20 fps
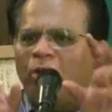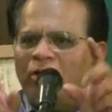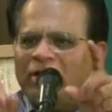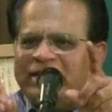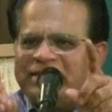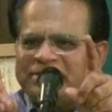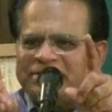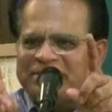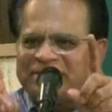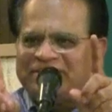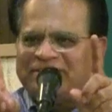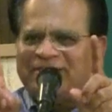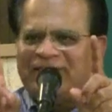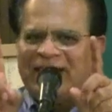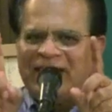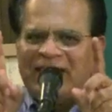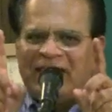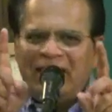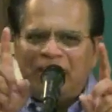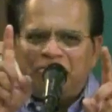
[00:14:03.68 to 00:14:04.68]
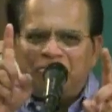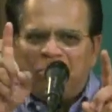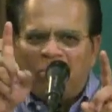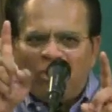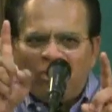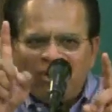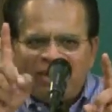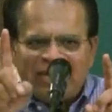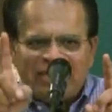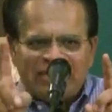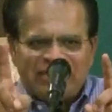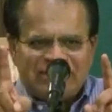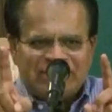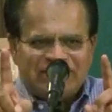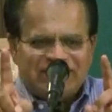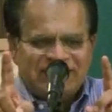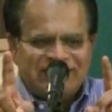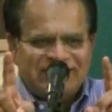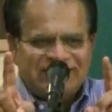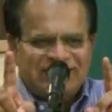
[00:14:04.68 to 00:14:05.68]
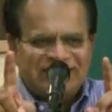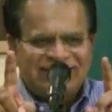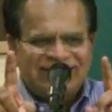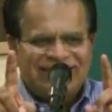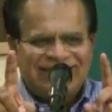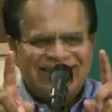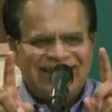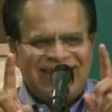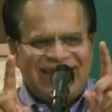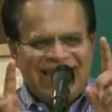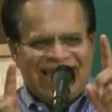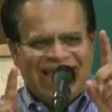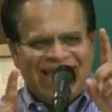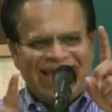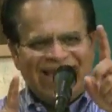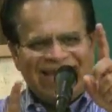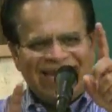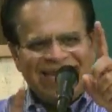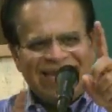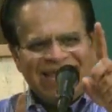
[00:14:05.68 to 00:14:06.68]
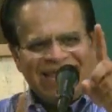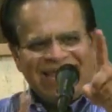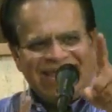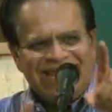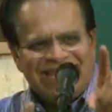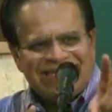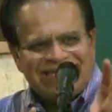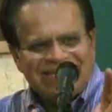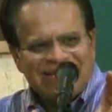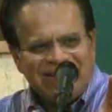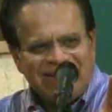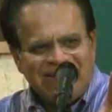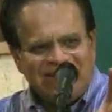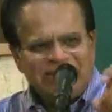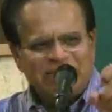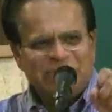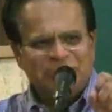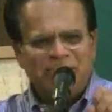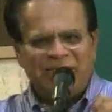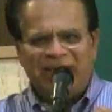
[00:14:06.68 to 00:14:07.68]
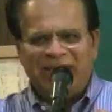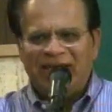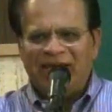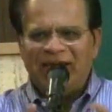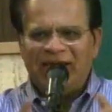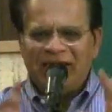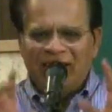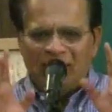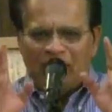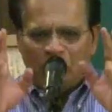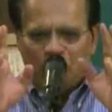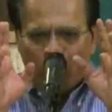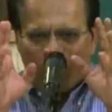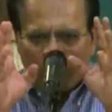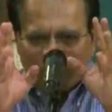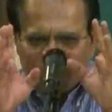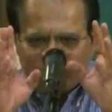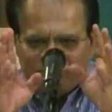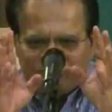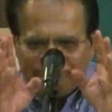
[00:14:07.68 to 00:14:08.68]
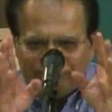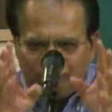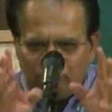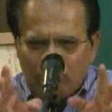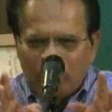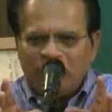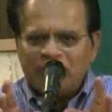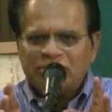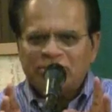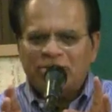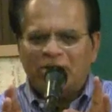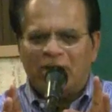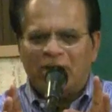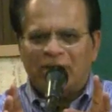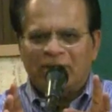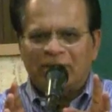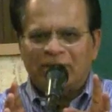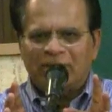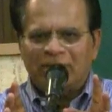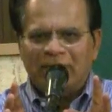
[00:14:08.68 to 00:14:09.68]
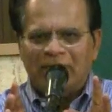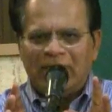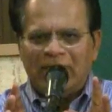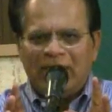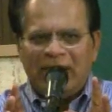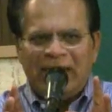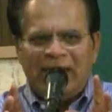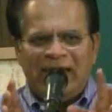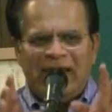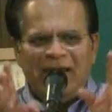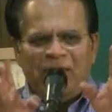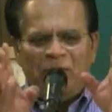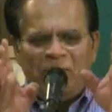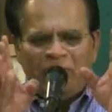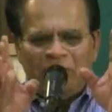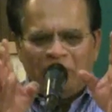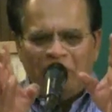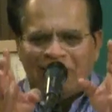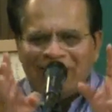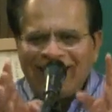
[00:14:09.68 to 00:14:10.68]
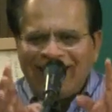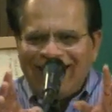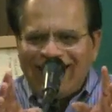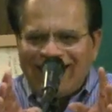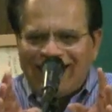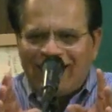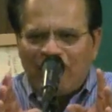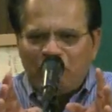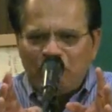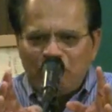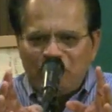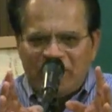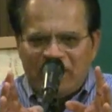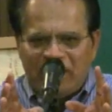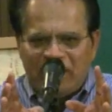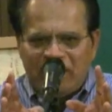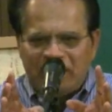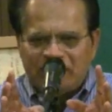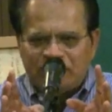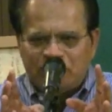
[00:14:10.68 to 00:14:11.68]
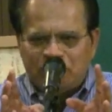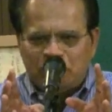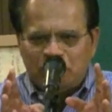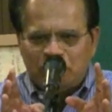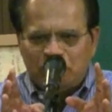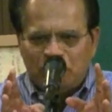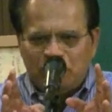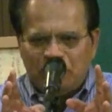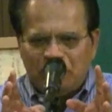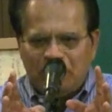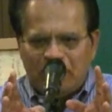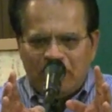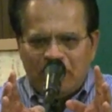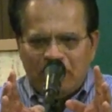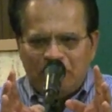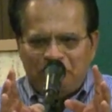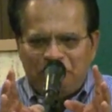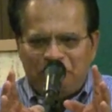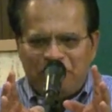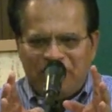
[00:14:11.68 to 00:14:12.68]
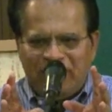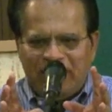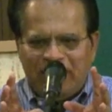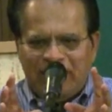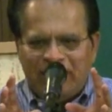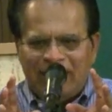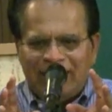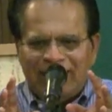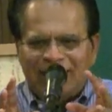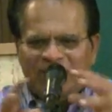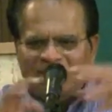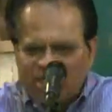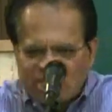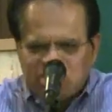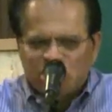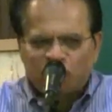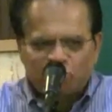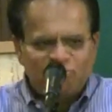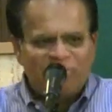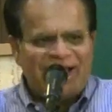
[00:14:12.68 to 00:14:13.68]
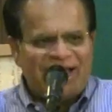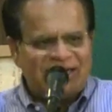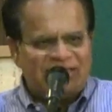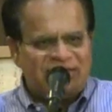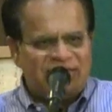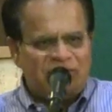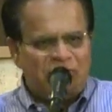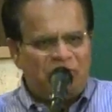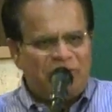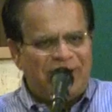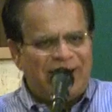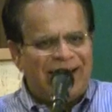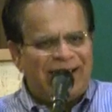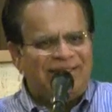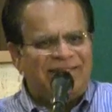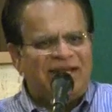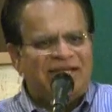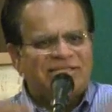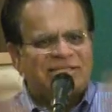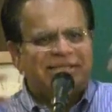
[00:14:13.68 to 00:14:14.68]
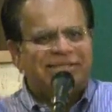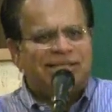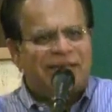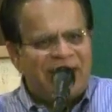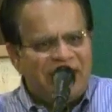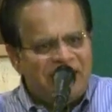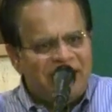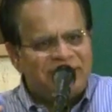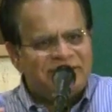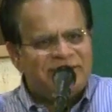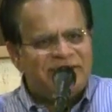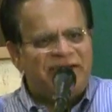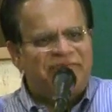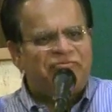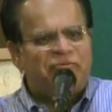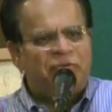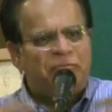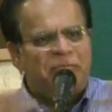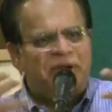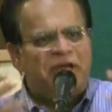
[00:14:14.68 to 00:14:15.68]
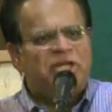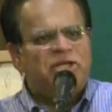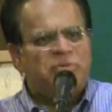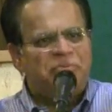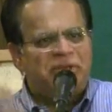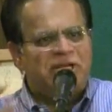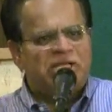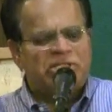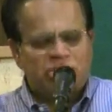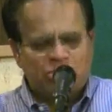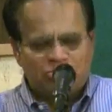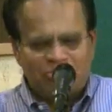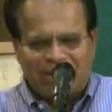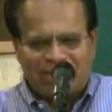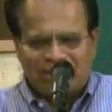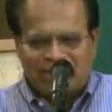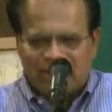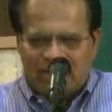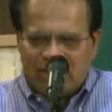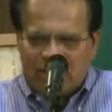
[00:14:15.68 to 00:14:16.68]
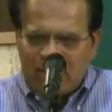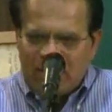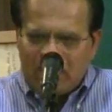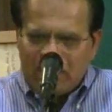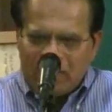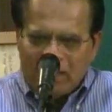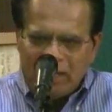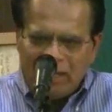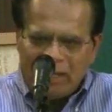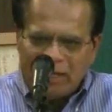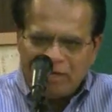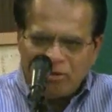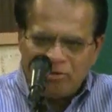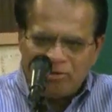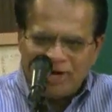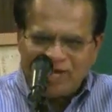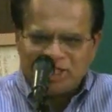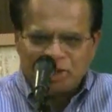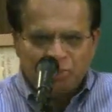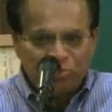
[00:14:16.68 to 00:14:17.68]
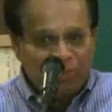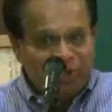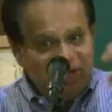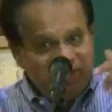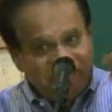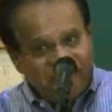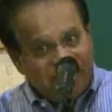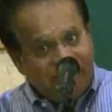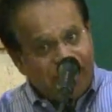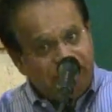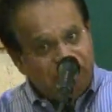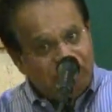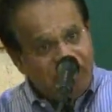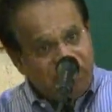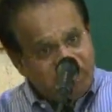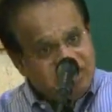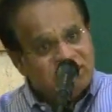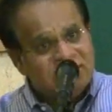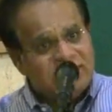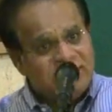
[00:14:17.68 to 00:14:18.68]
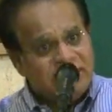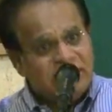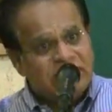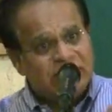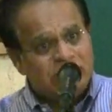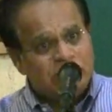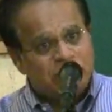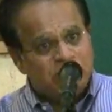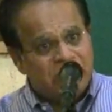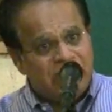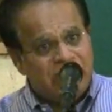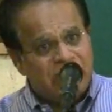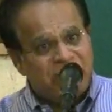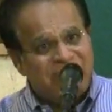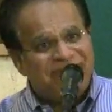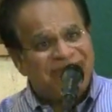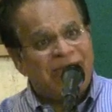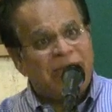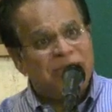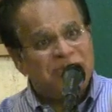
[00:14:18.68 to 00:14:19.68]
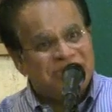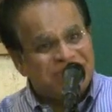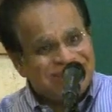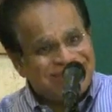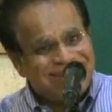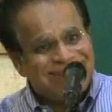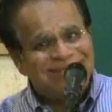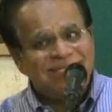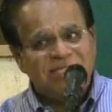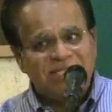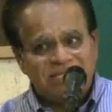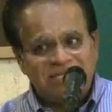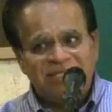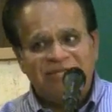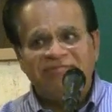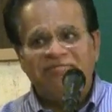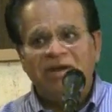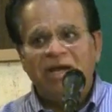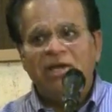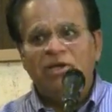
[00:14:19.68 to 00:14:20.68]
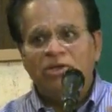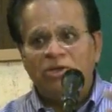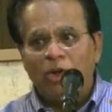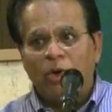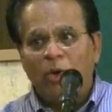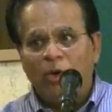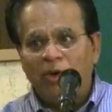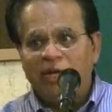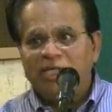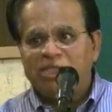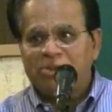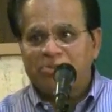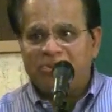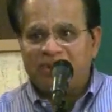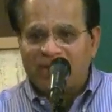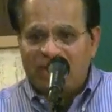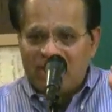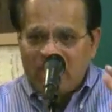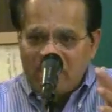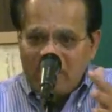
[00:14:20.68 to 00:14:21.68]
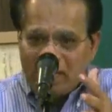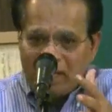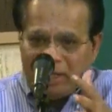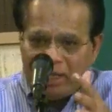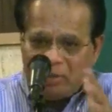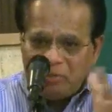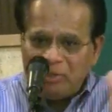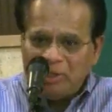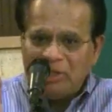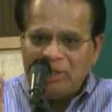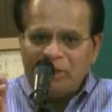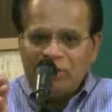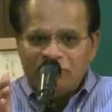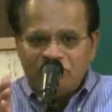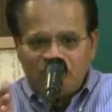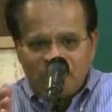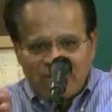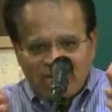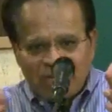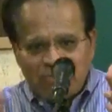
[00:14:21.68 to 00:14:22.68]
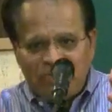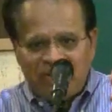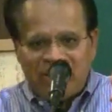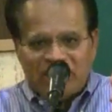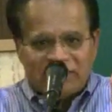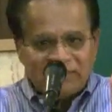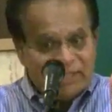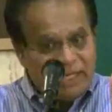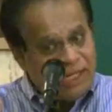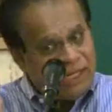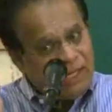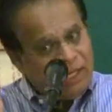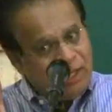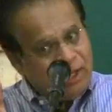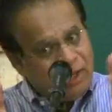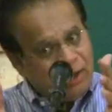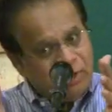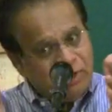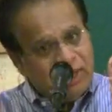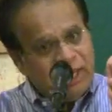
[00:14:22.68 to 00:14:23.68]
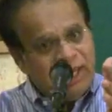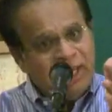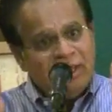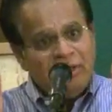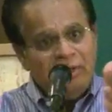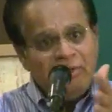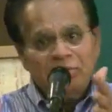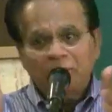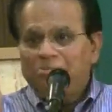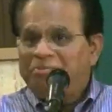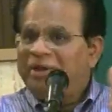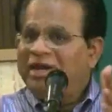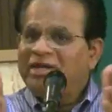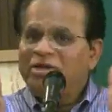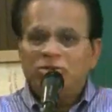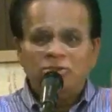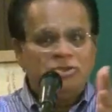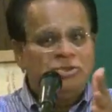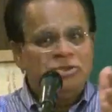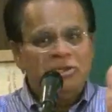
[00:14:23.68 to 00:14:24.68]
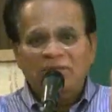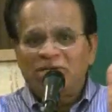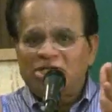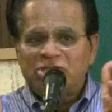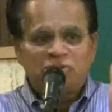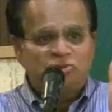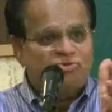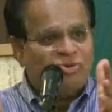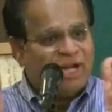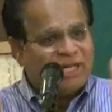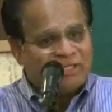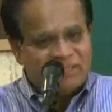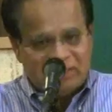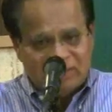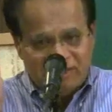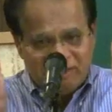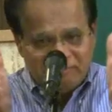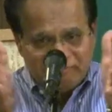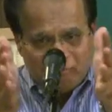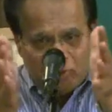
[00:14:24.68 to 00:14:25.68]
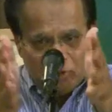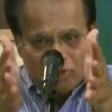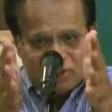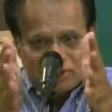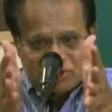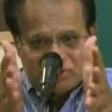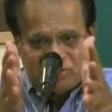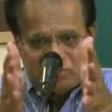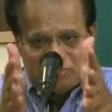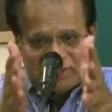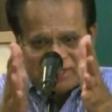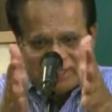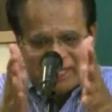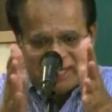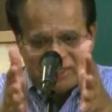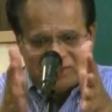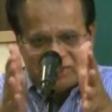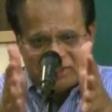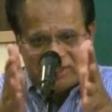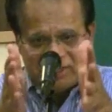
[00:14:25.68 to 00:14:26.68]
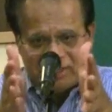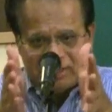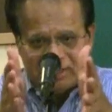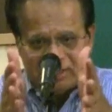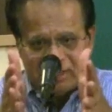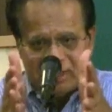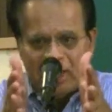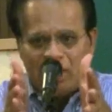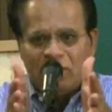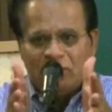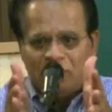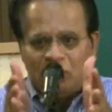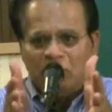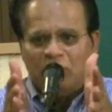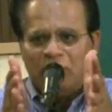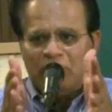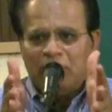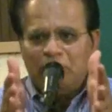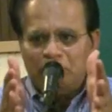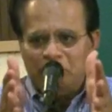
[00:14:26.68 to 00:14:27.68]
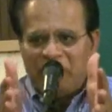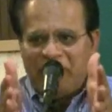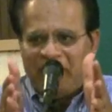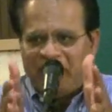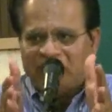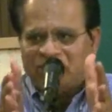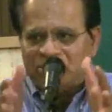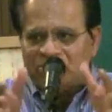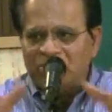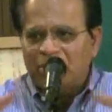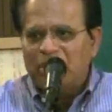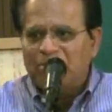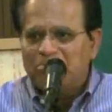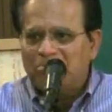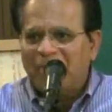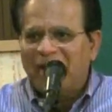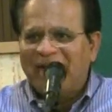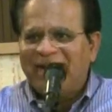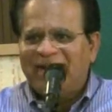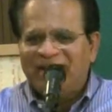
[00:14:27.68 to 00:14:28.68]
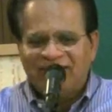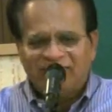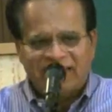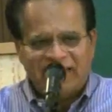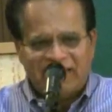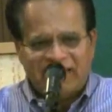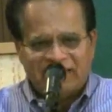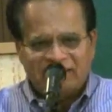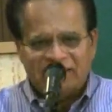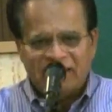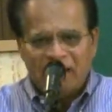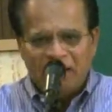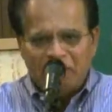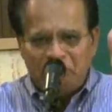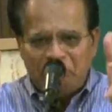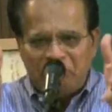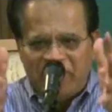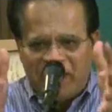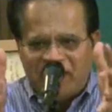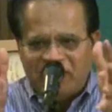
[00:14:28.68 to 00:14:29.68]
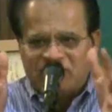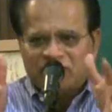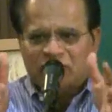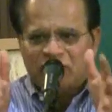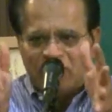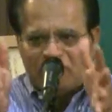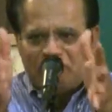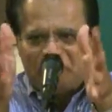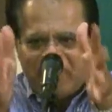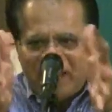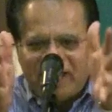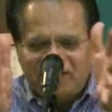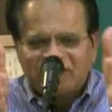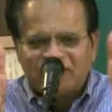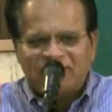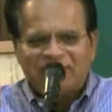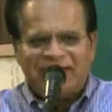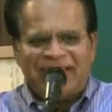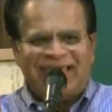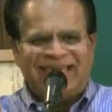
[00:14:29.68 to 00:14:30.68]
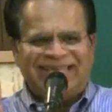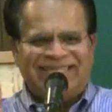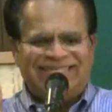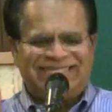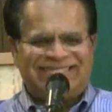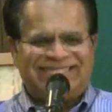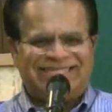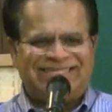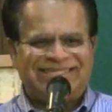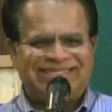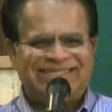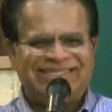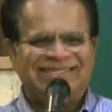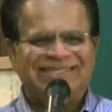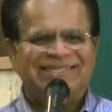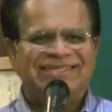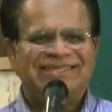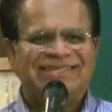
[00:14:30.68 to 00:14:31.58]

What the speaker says: pointer. He points. And He tells me what to focus on. He will not allow me to be distracted. When there is a tendency for me to be distracted, He corrects me. If I am listening to Him, if I am sensitive to the Holy Spirit, He will direct me and say, okay, you're being distracted. Focus your attention here. Don't major on minor things. Major on major things.